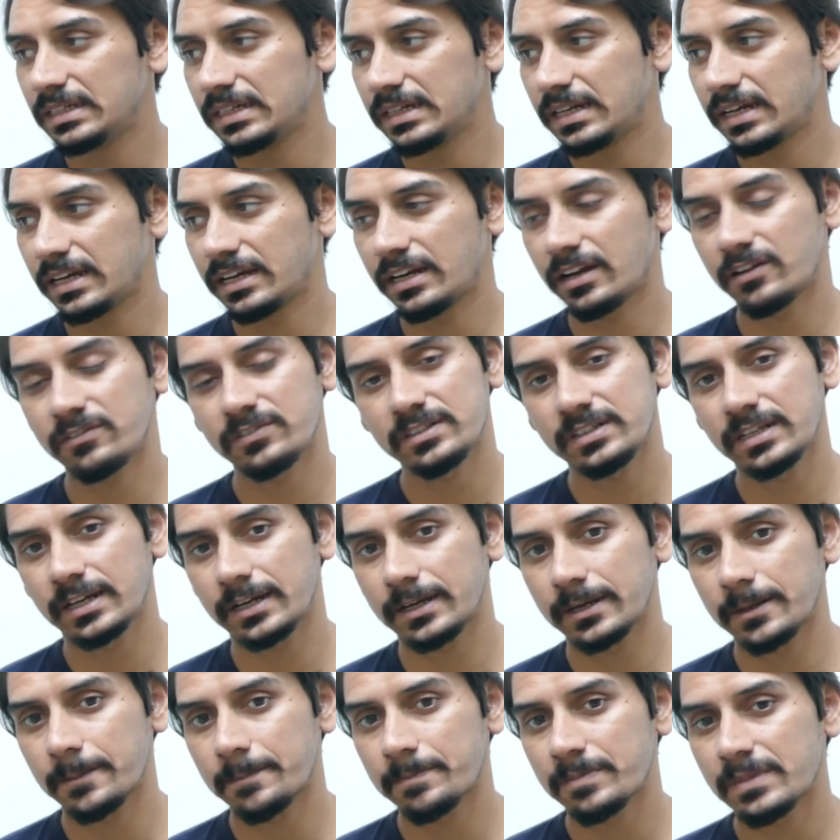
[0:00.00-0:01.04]
and after
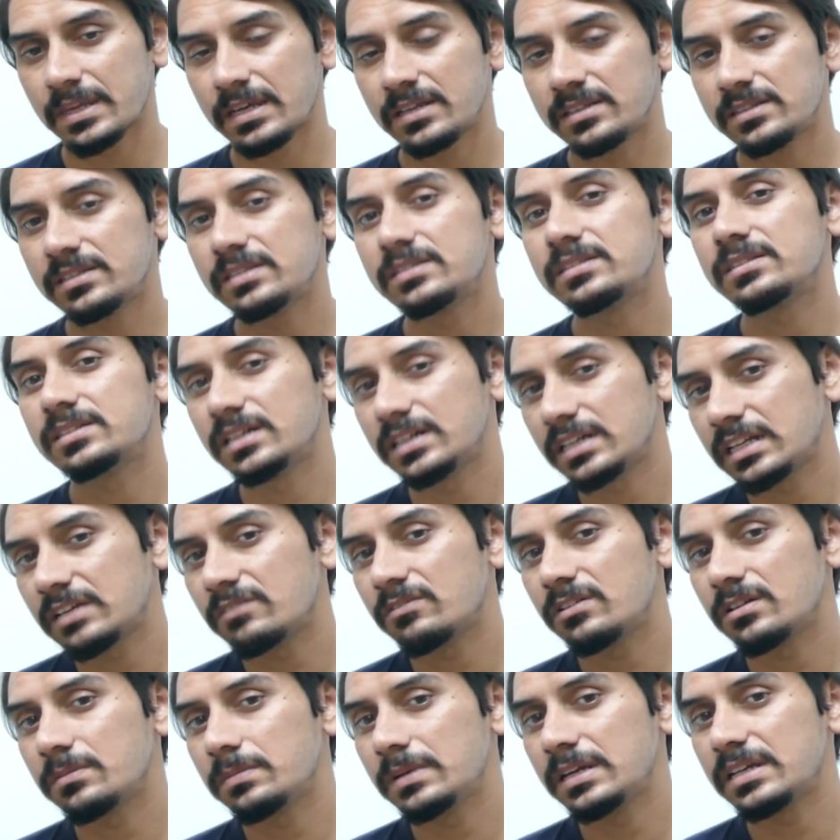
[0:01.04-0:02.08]
that the 30
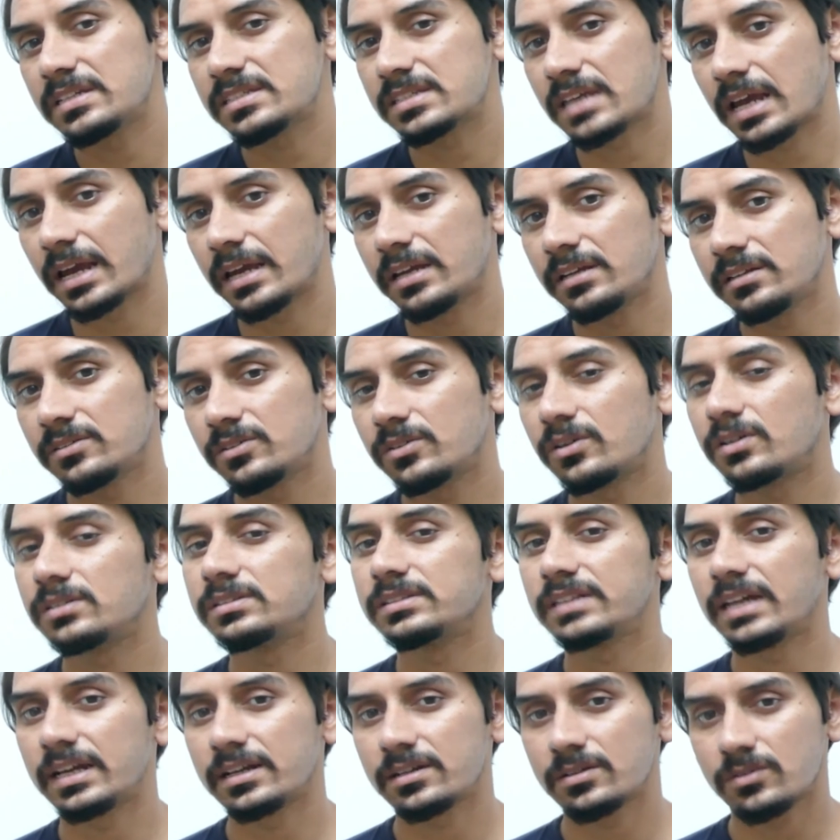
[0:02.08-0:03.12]
will be assigned
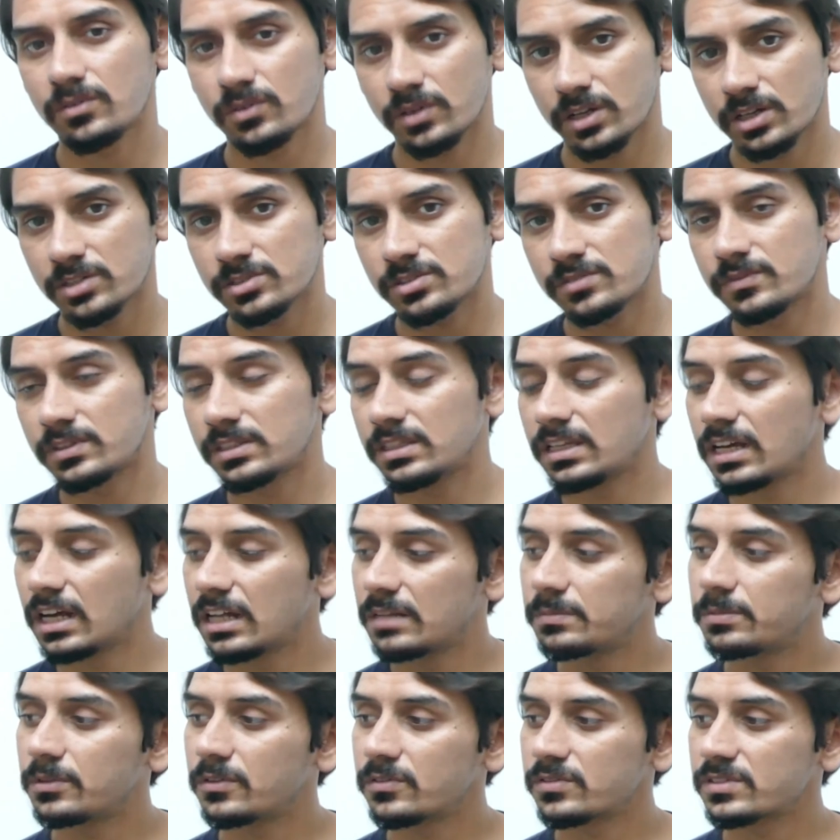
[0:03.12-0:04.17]
on that location with the
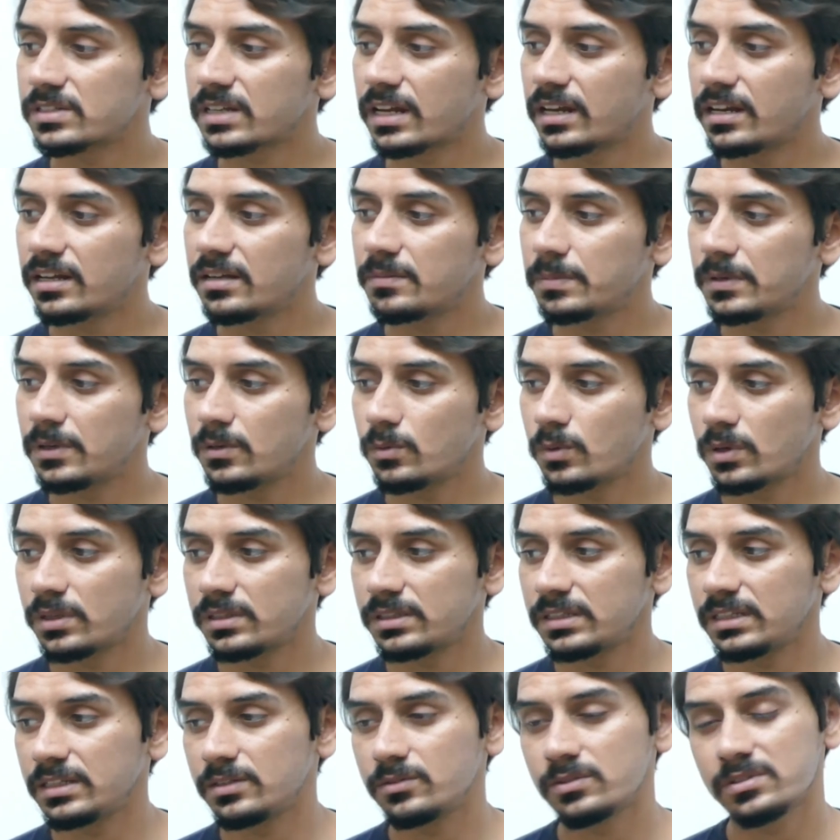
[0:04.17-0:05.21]
help of static
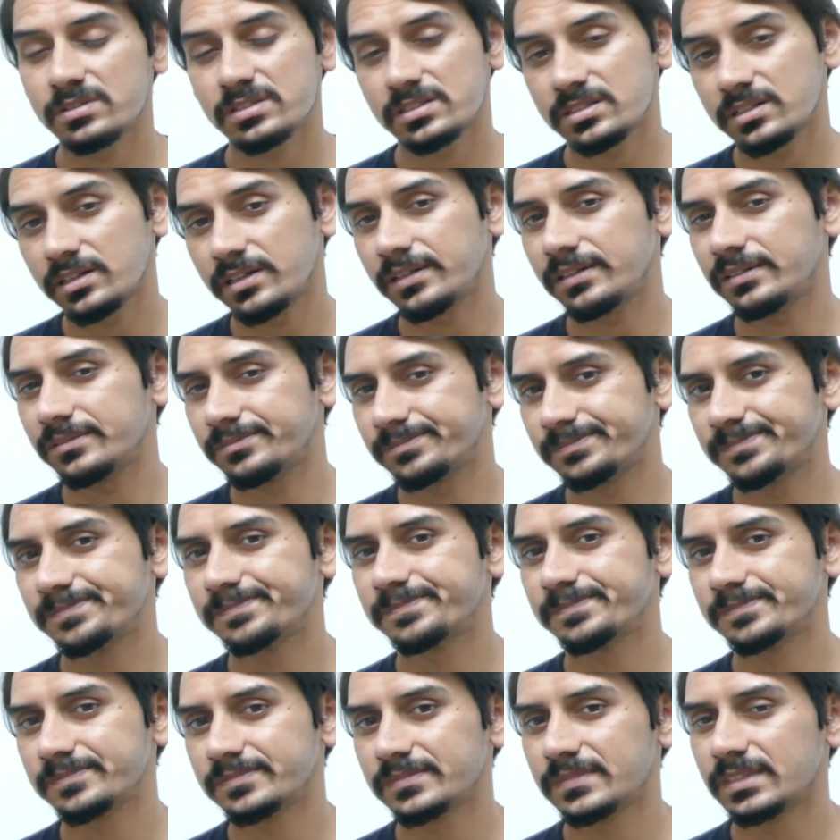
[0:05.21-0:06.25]
p1 equals 30.
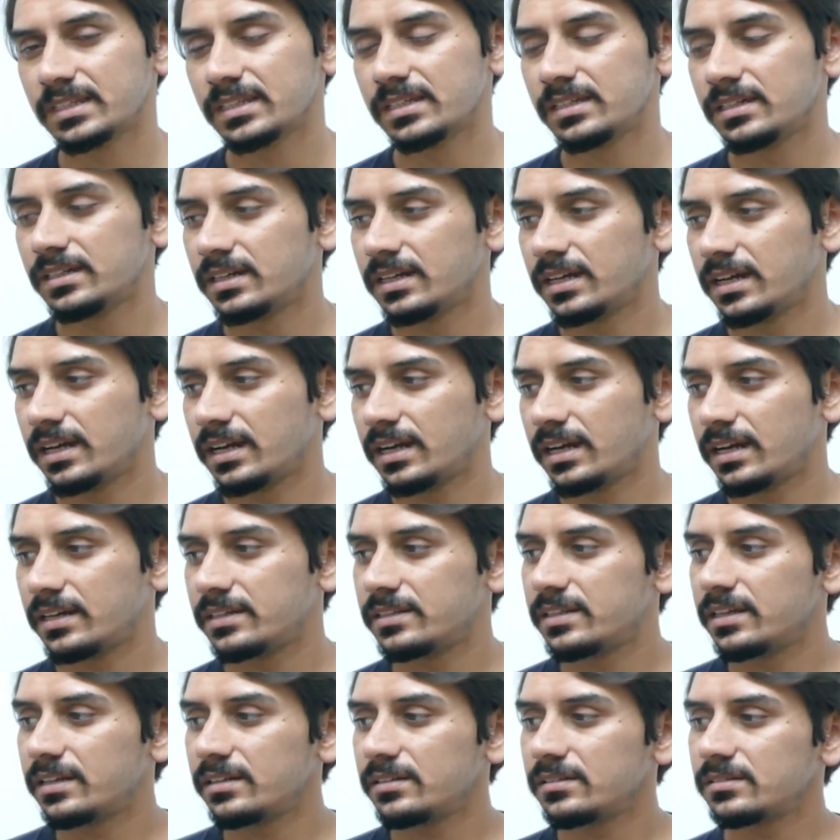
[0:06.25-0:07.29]

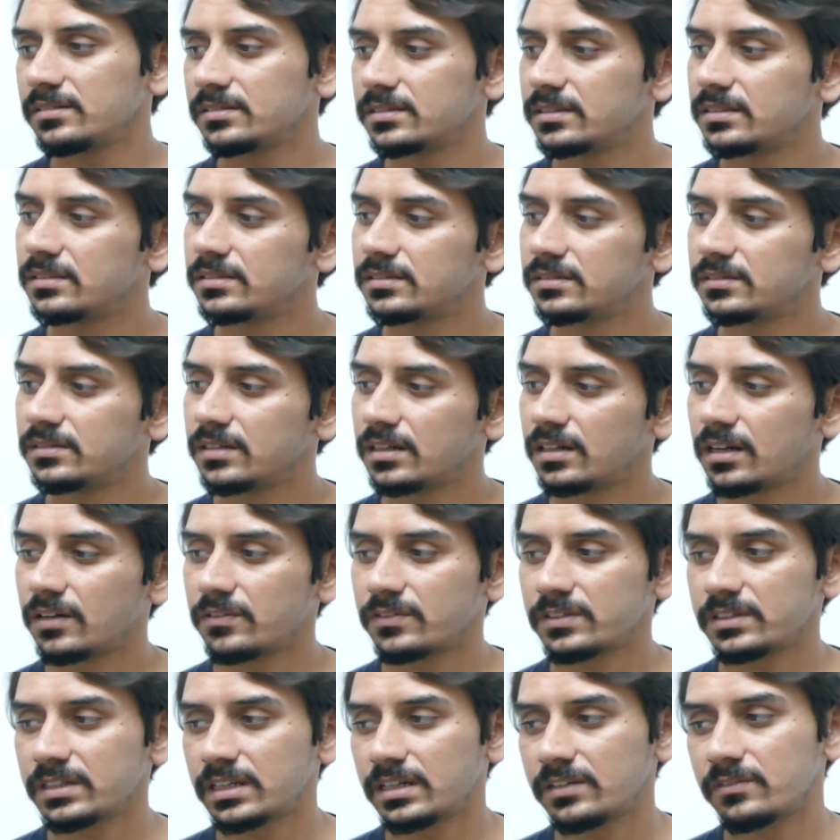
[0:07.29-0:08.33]
And then
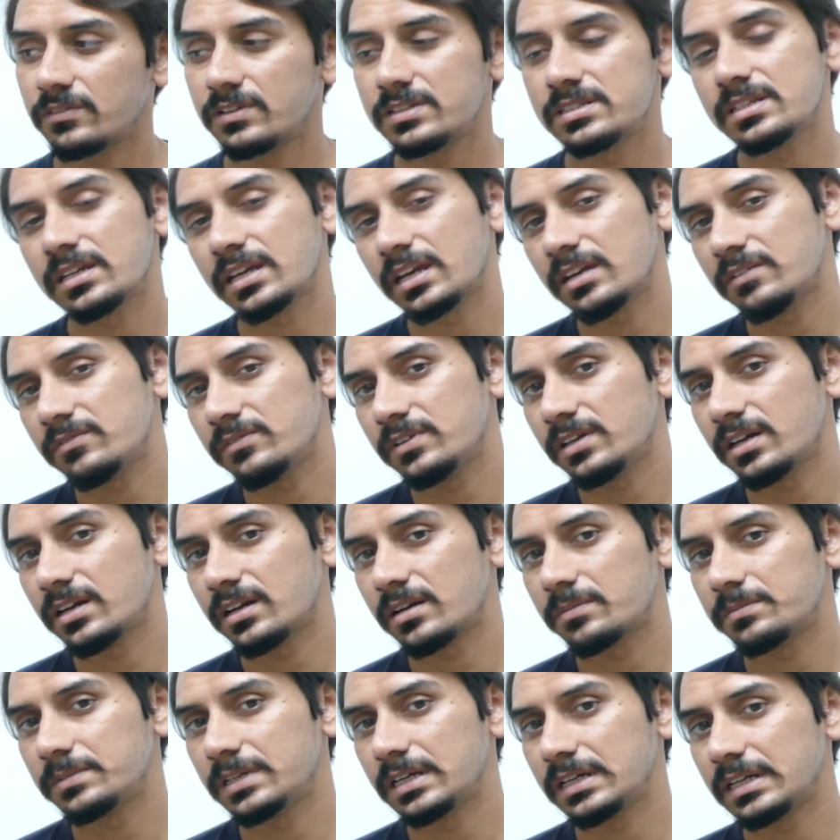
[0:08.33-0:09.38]
after that once again we
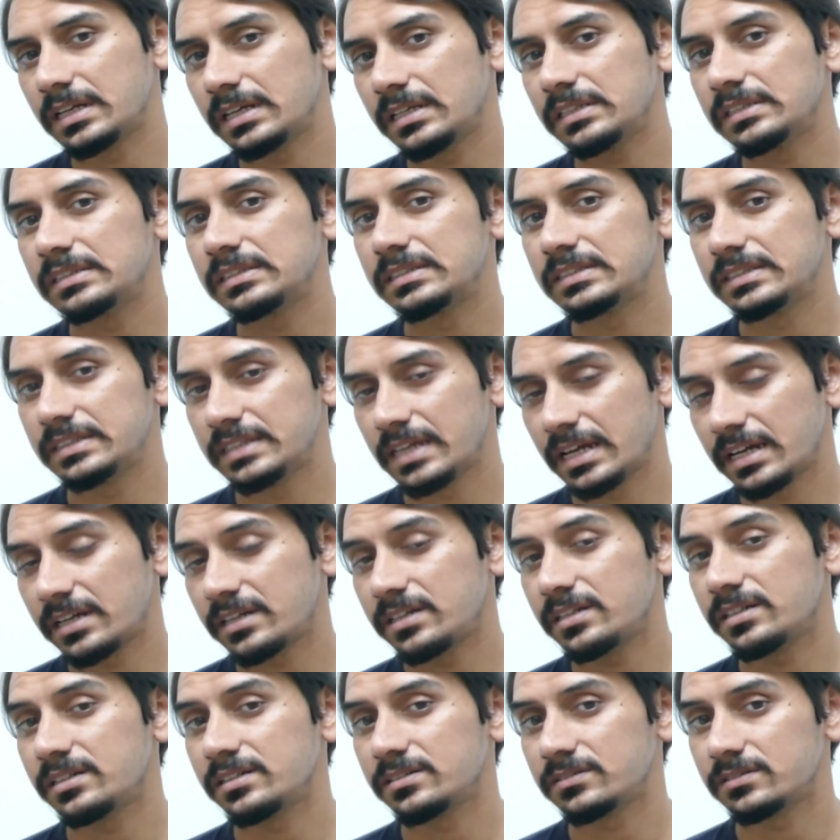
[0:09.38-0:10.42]
are updating
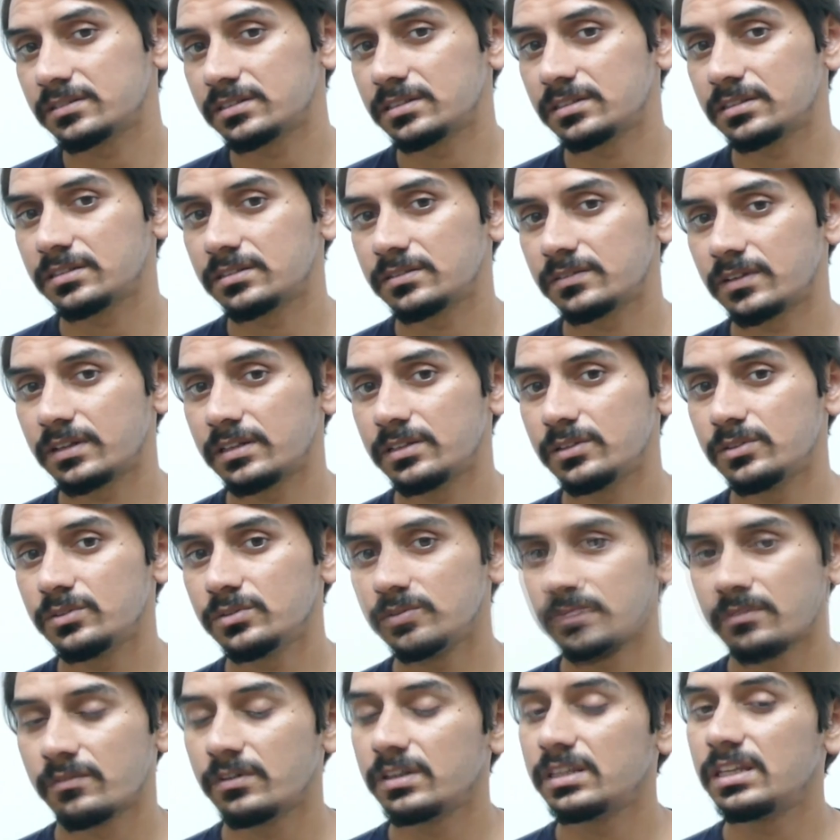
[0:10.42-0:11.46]
that value
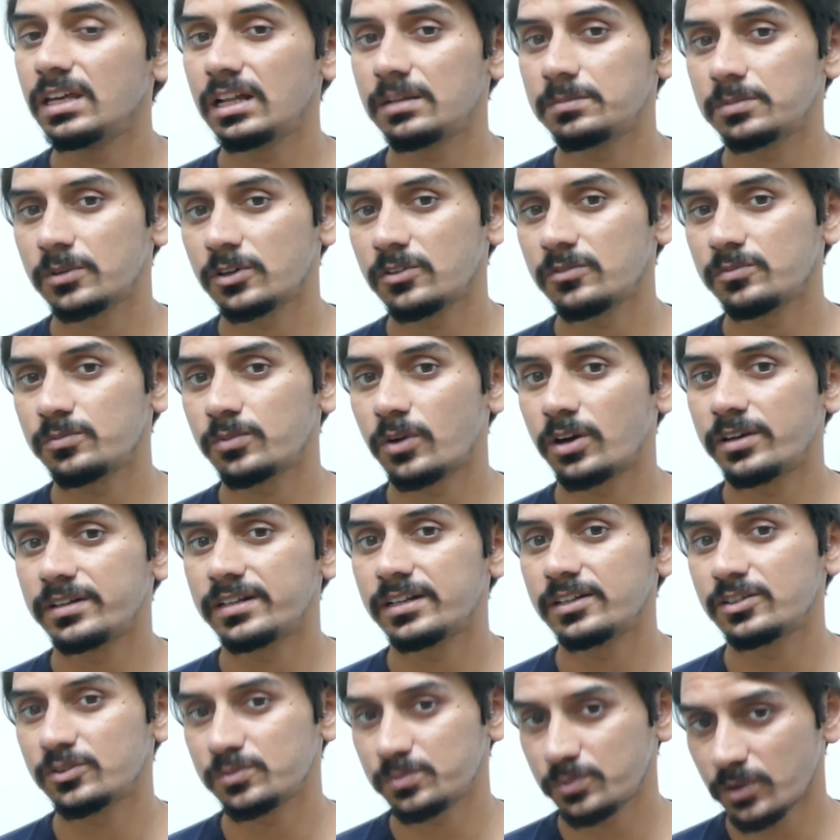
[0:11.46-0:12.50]
with the help of
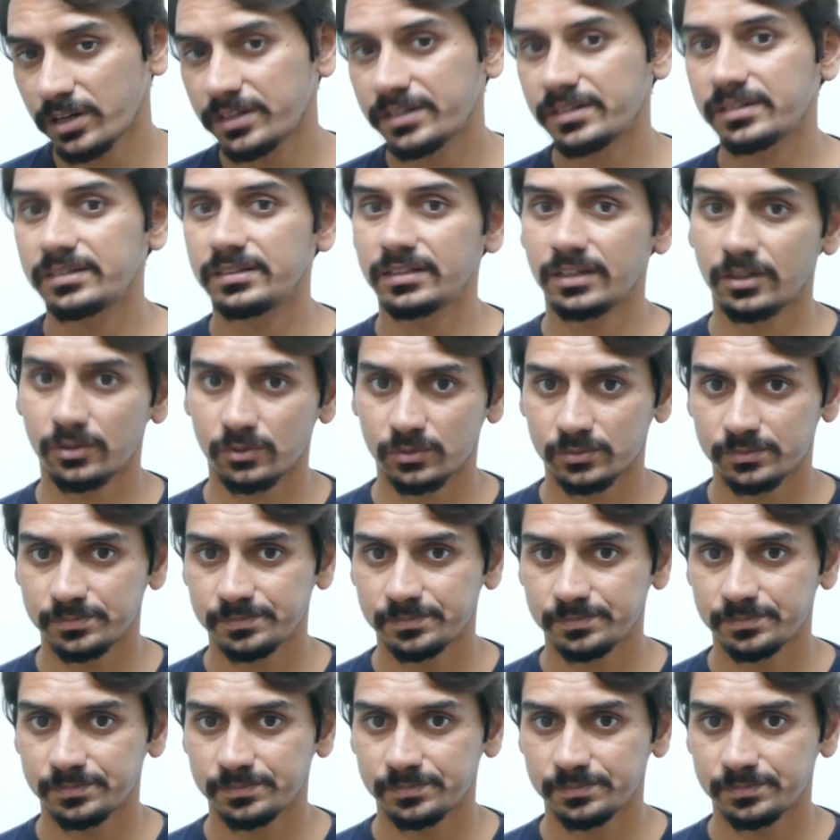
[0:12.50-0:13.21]
pointer to pointer now.